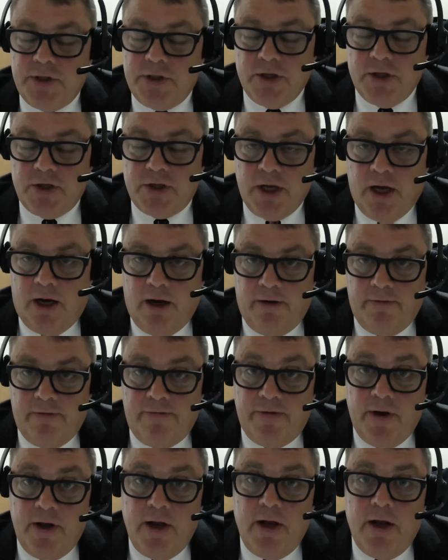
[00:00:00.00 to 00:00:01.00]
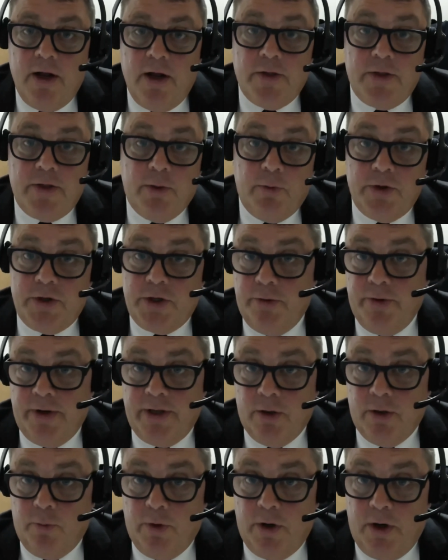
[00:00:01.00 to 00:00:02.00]
to the staff that were doing
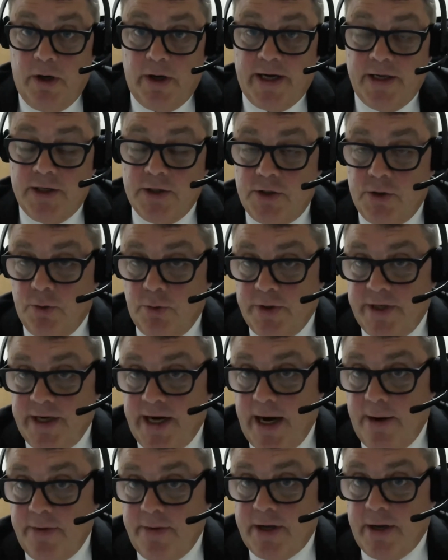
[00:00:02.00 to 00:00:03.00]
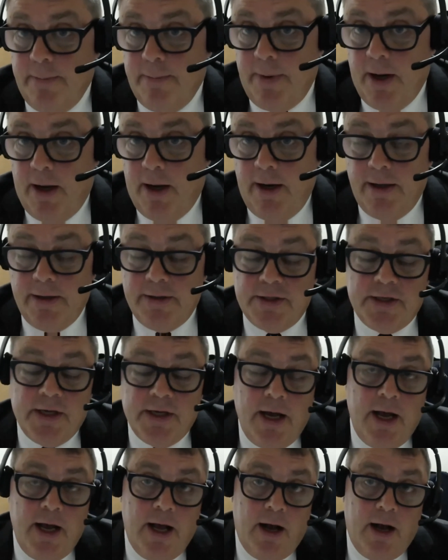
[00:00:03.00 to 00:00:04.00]
the work in sorting out the compliance,
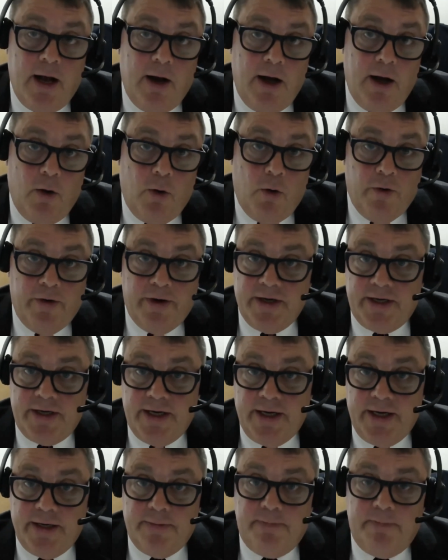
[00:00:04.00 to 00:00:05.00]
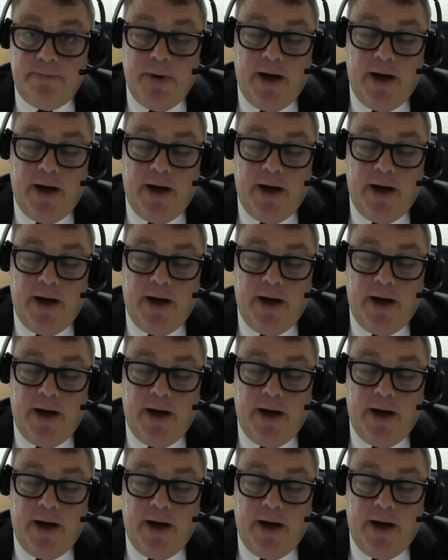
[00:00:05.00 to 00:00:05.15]
or indeed